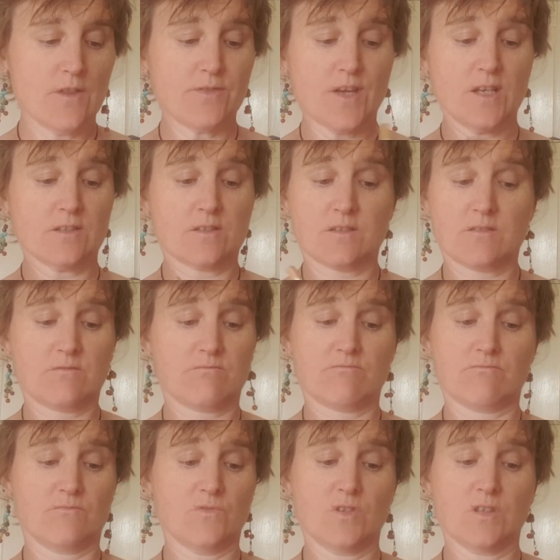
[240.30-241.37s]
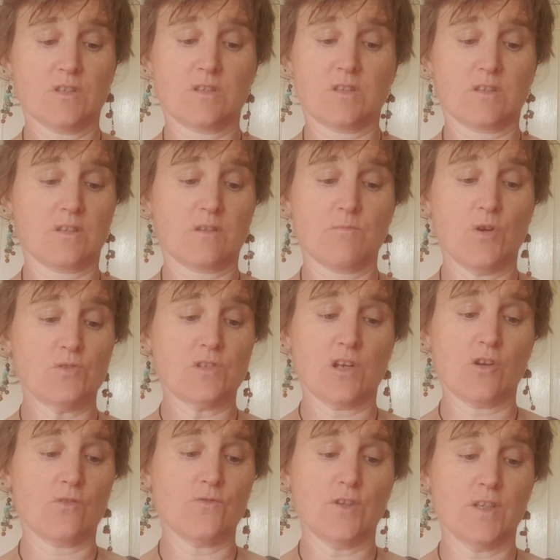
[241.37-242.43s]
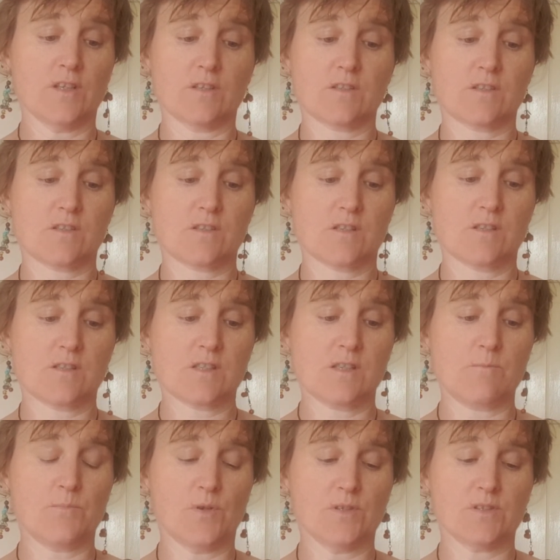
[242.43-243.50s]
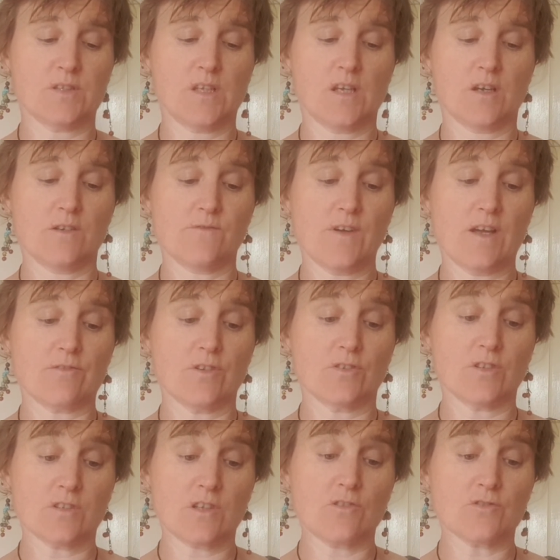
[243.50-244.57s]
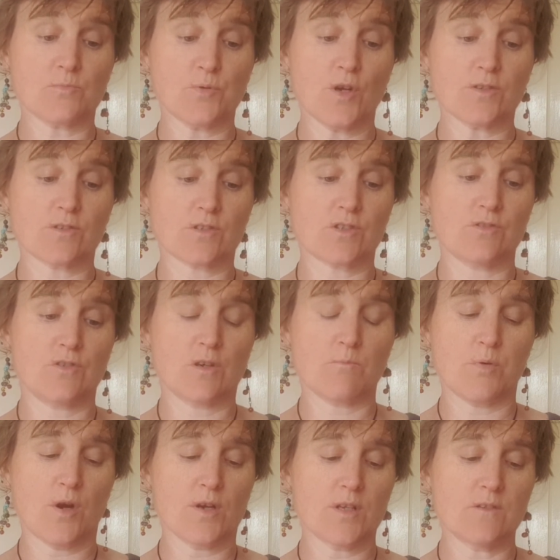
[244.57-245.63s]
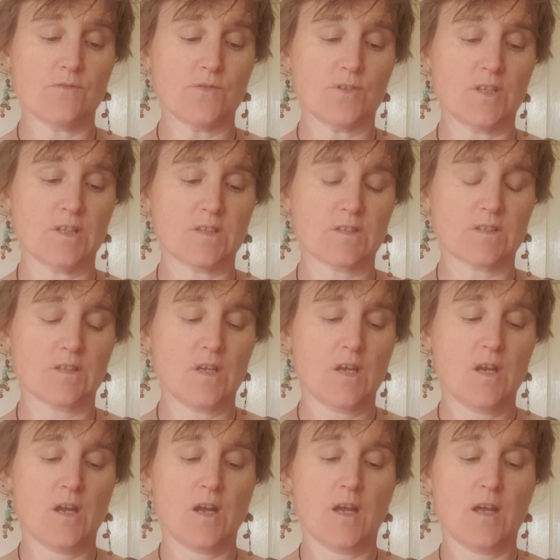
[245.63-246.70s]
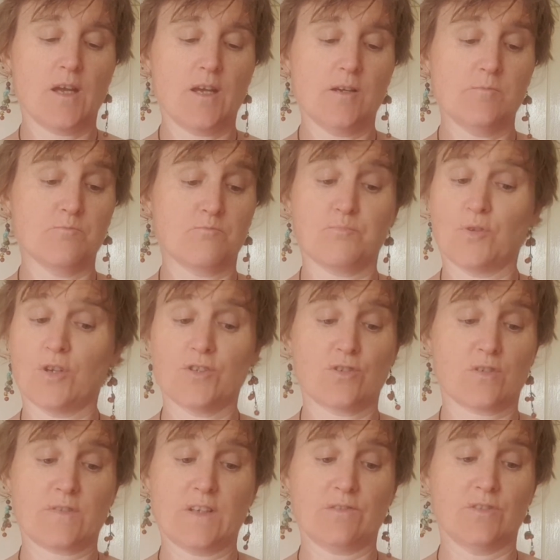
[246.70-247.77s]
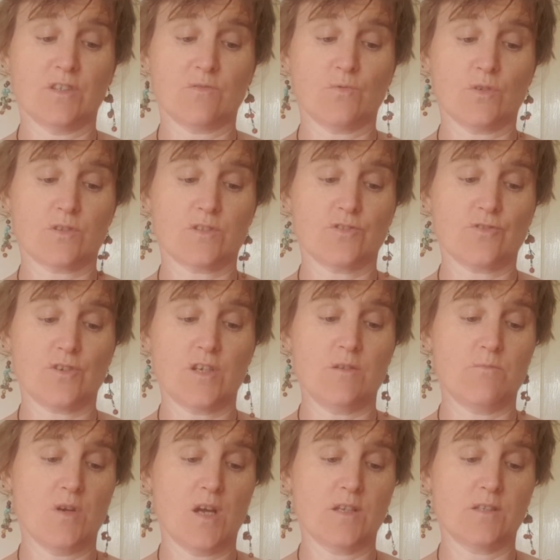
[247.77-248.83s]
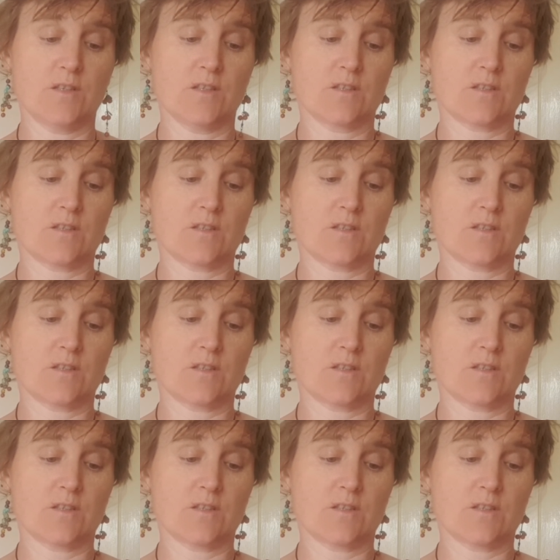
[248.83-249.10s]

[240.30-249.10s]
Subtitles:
that's the most loveliest and simplest thing I found. Now there's loads of products you can buy for this. But I just found this works a dream, and